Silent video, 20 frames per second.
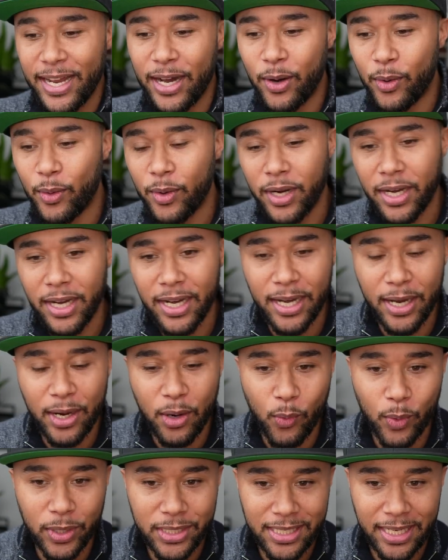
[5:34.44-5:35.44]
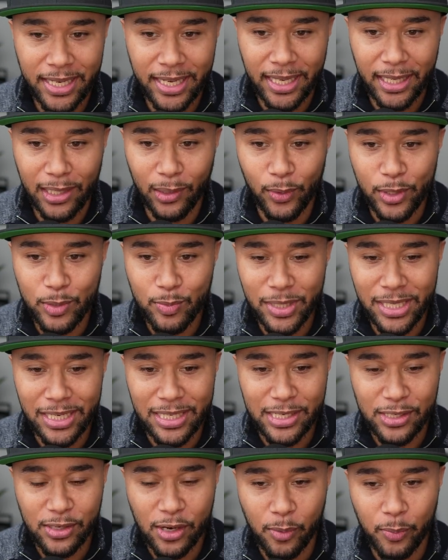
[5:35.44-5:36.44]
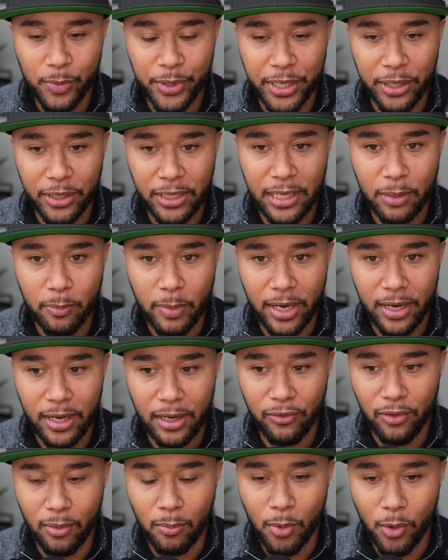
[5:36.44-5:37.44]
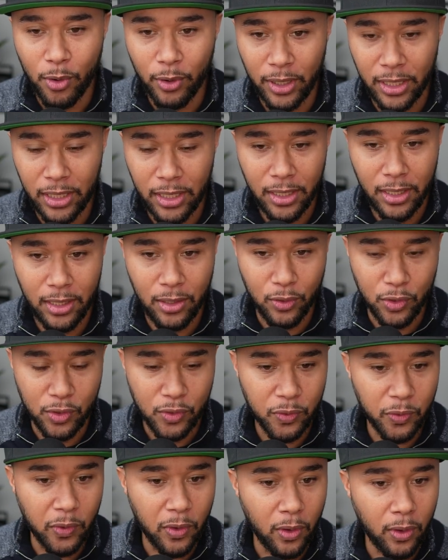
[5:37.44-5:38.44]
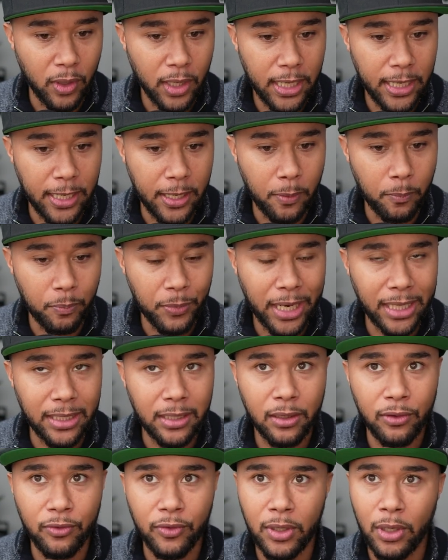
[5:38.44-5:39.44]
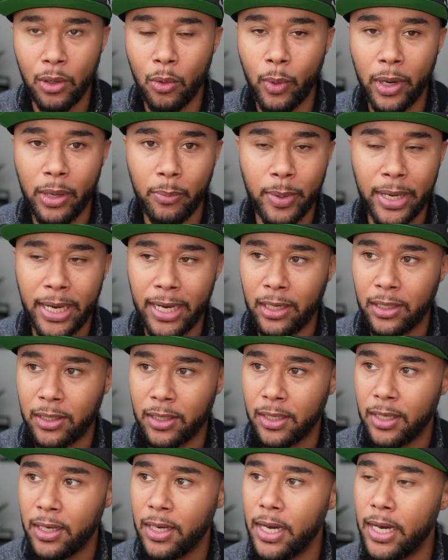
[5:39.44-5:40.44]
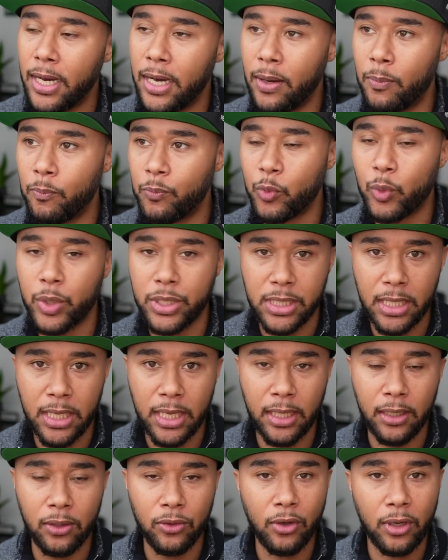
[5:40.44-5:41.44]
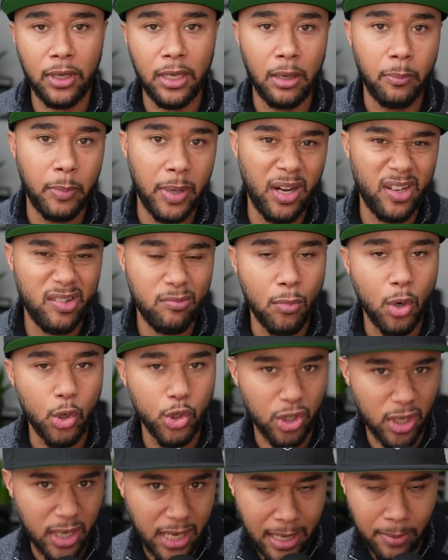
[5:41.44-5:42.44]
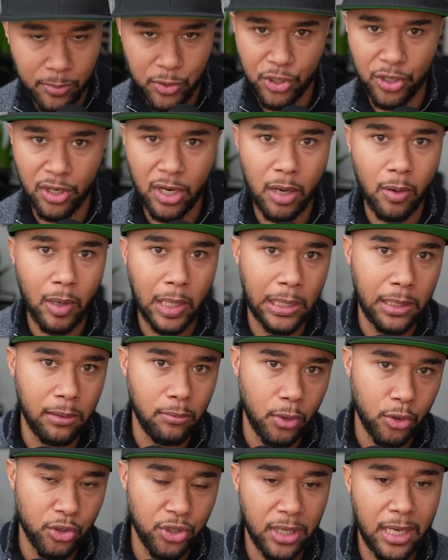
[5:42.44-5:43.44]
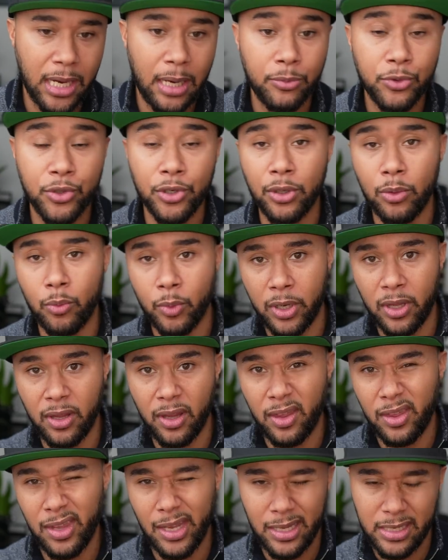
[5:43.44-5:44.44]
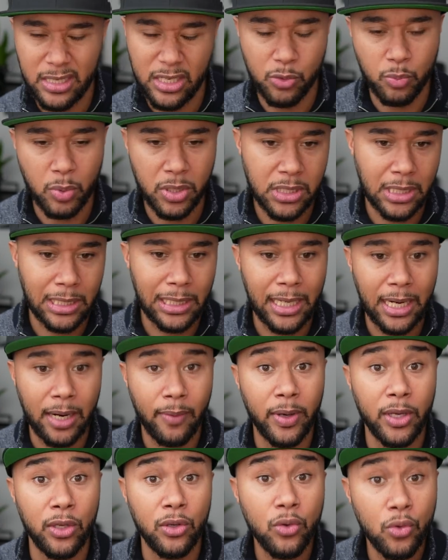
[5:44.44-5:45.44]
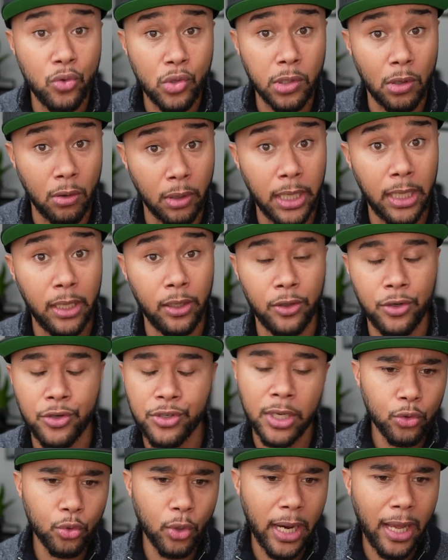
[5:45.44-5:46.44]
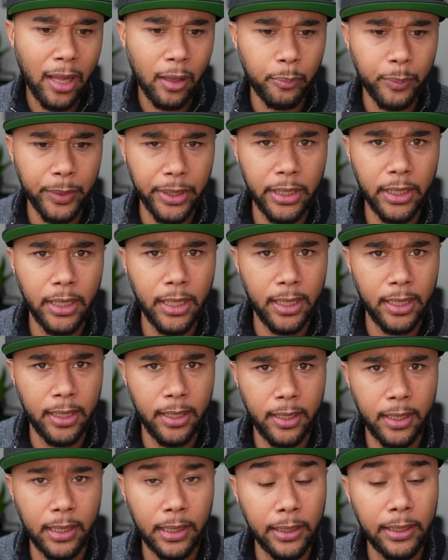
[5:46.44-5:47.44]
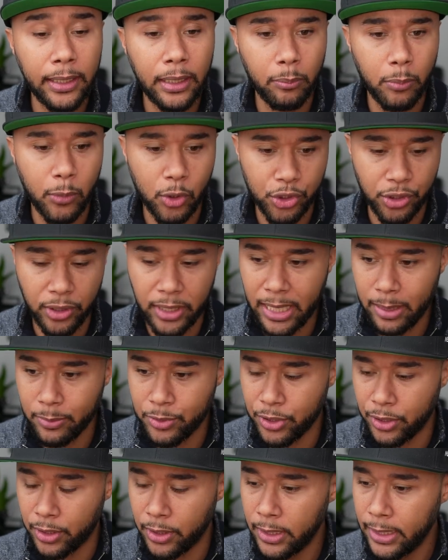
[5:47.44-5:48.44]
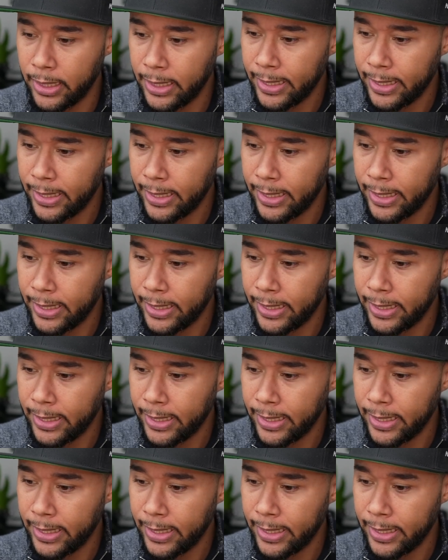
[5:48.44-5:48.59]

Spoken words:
Now, once again, Luismi didn't stop there. He made it even more useful. I did a video way back, once again, talking about motion capture, how I clean motion capture. One of the things is basically how I use locators to help me clean up motion capture.